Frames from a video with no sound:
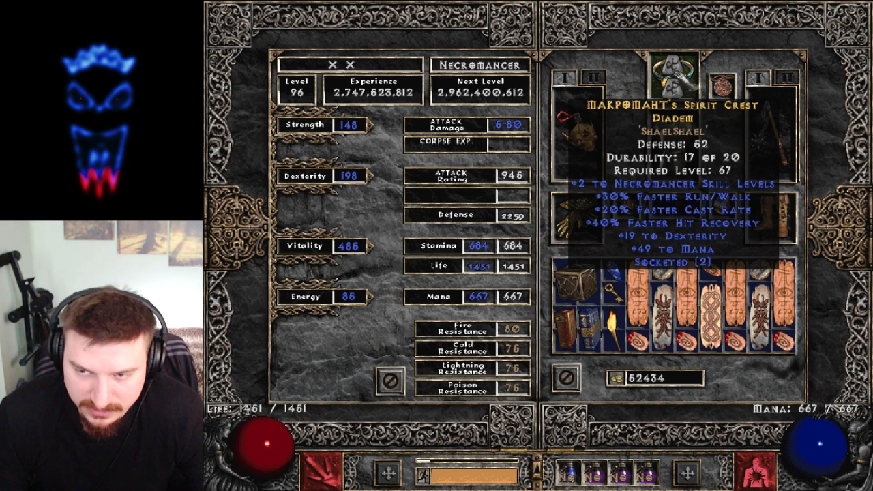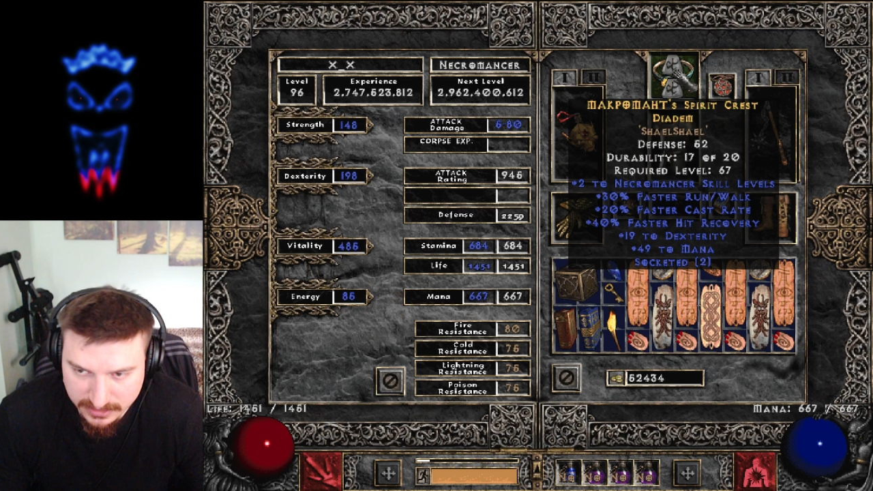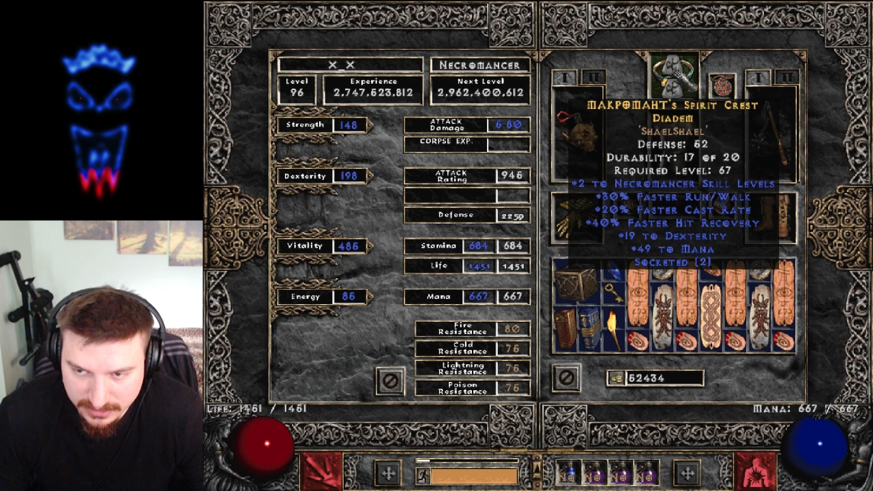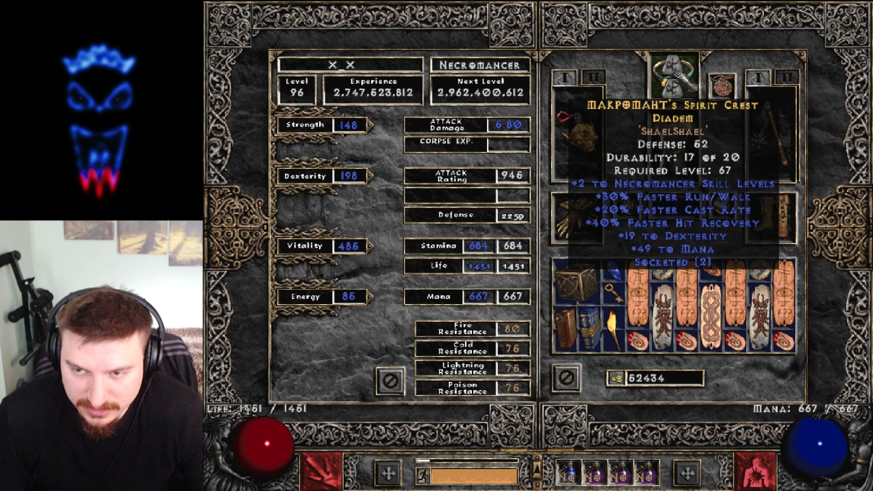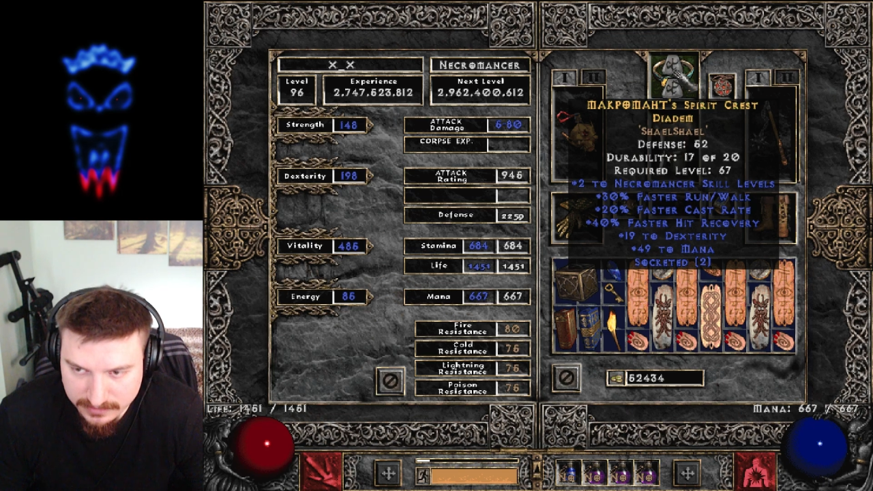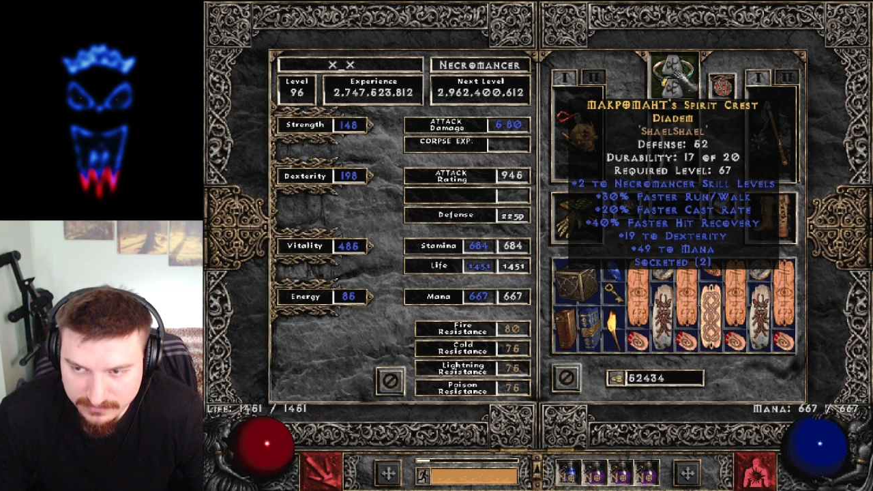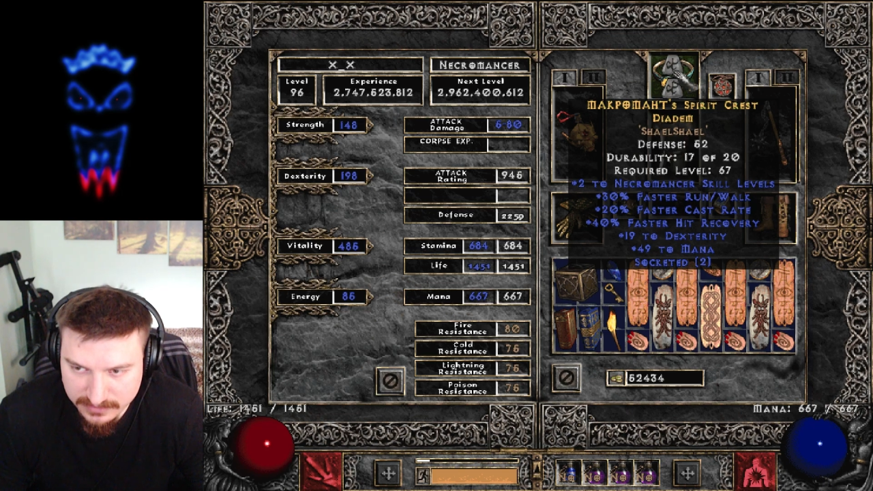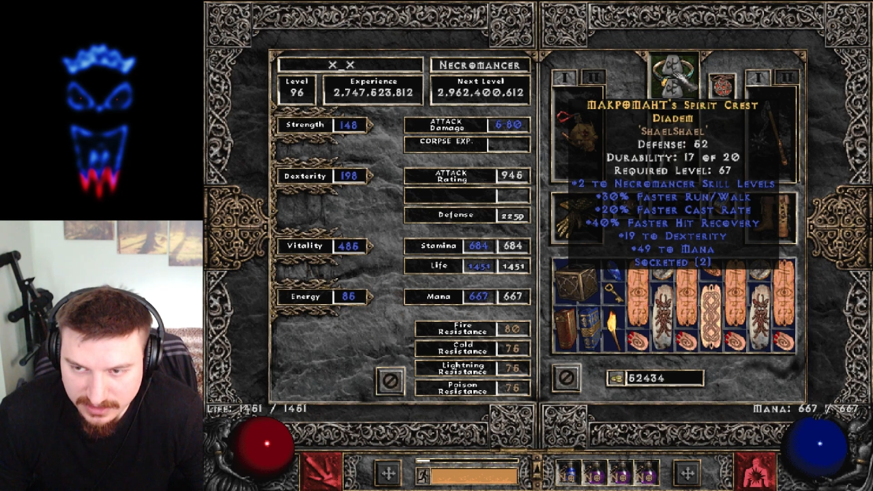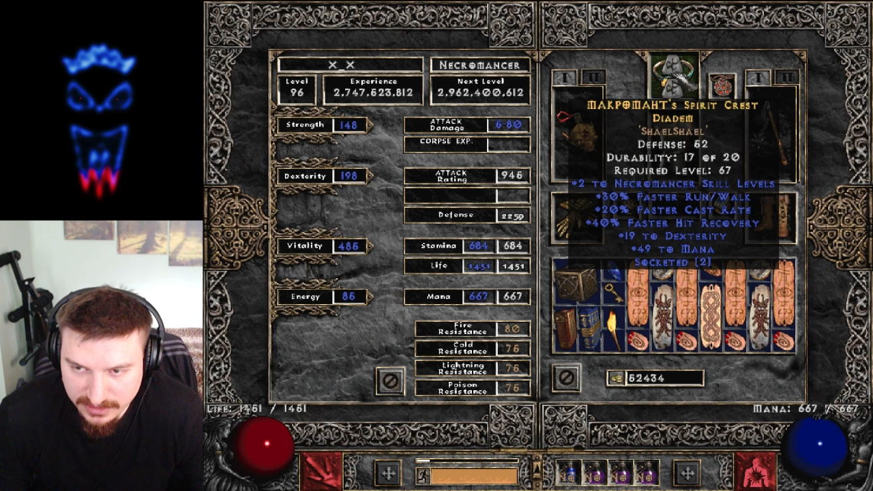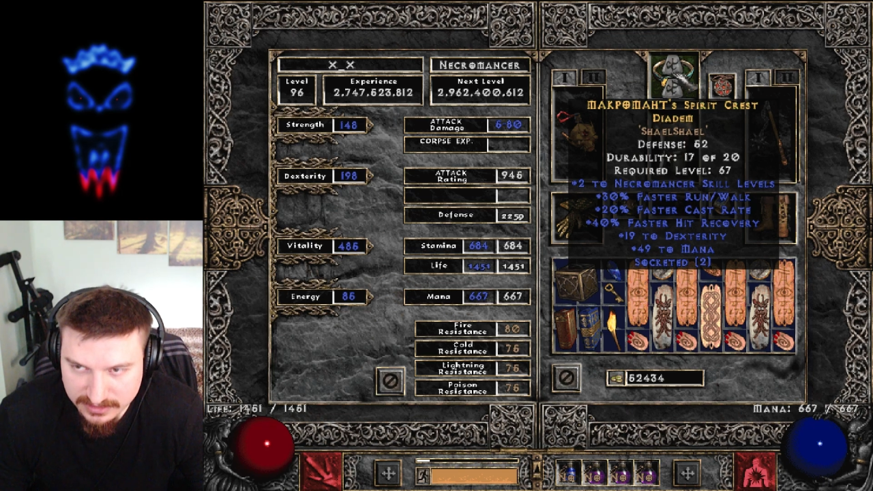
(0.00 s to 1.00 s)

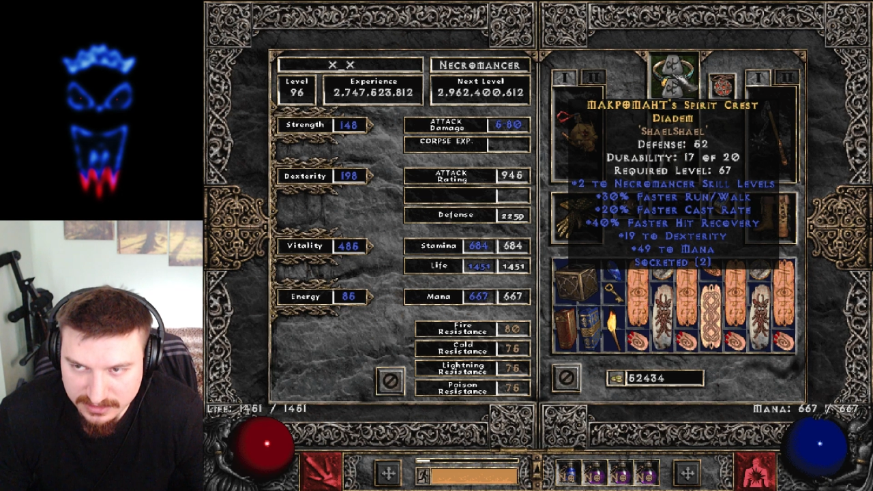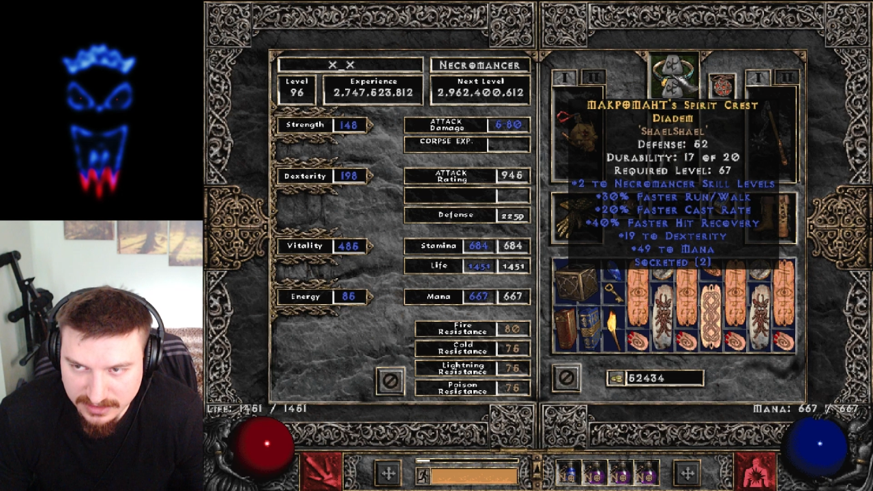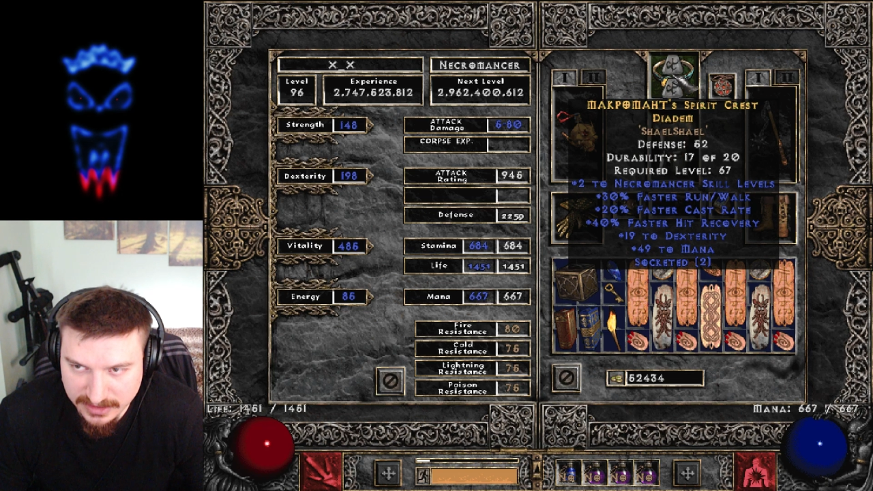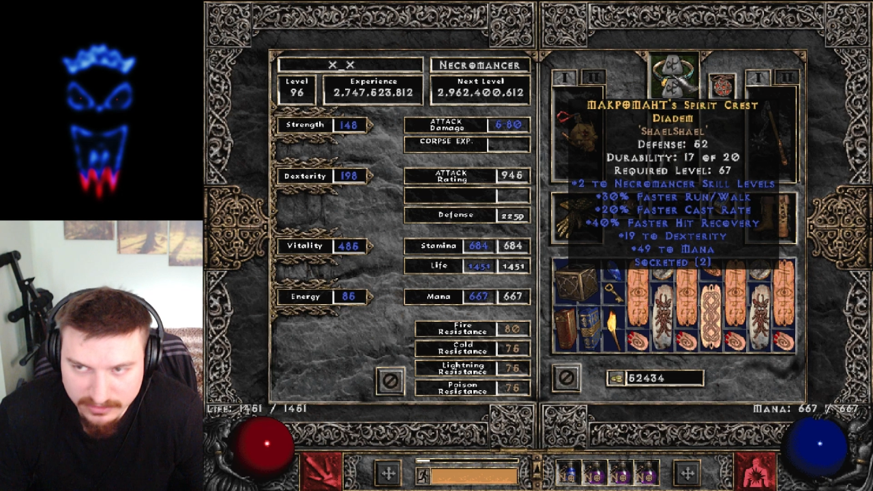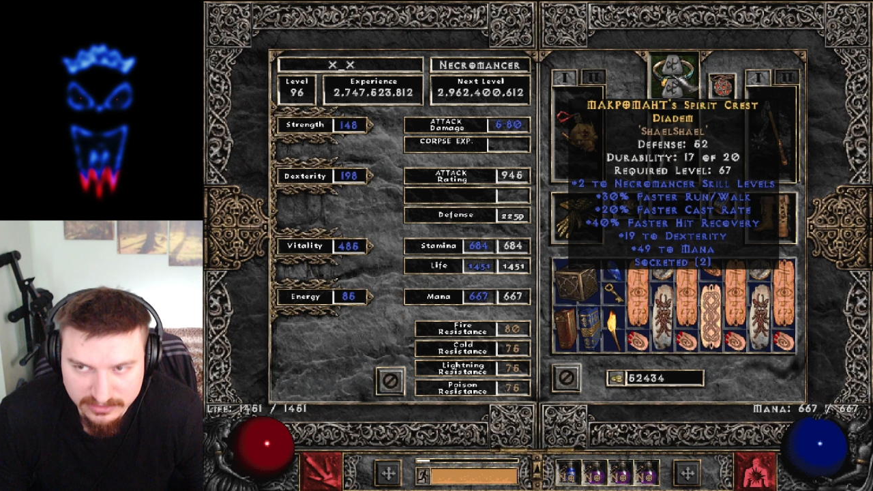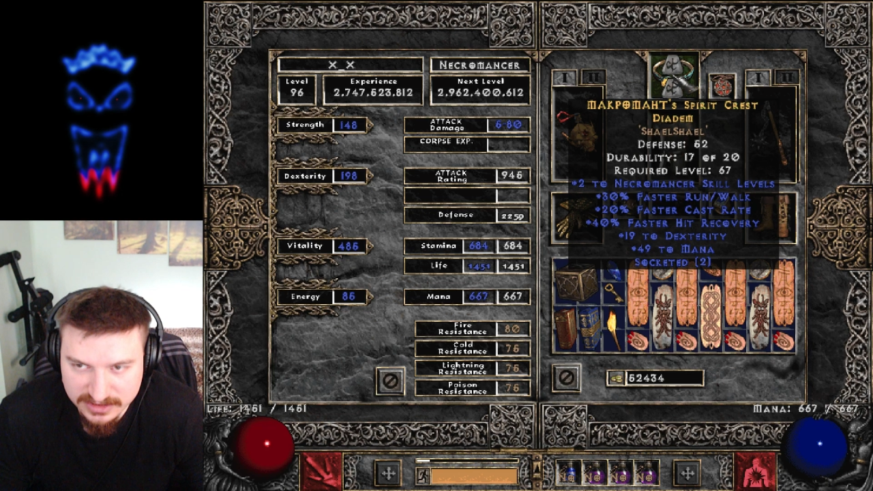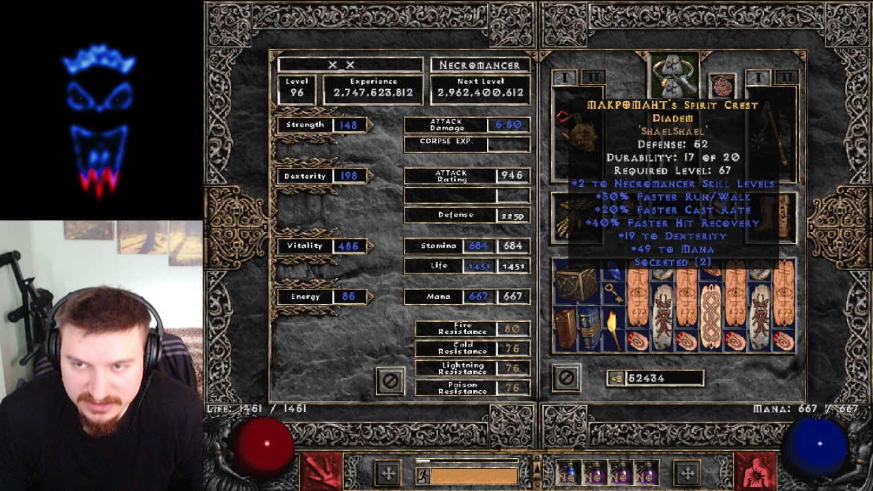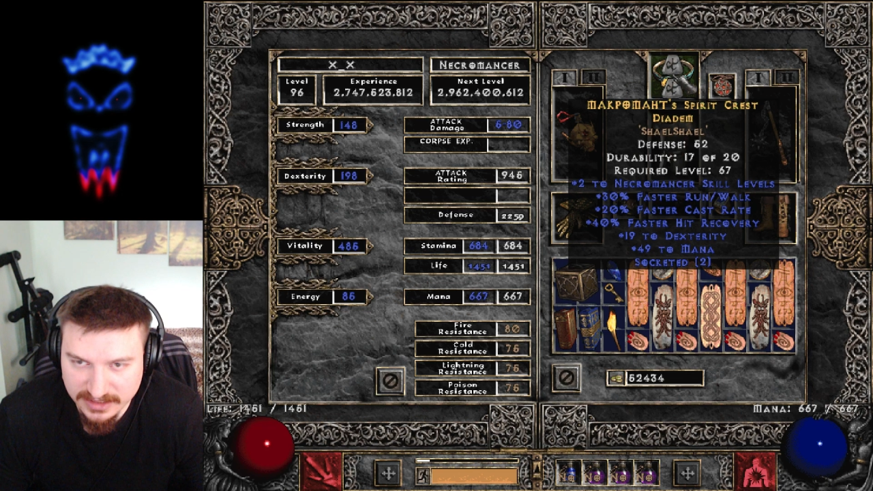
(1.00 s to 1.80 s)
And I don't need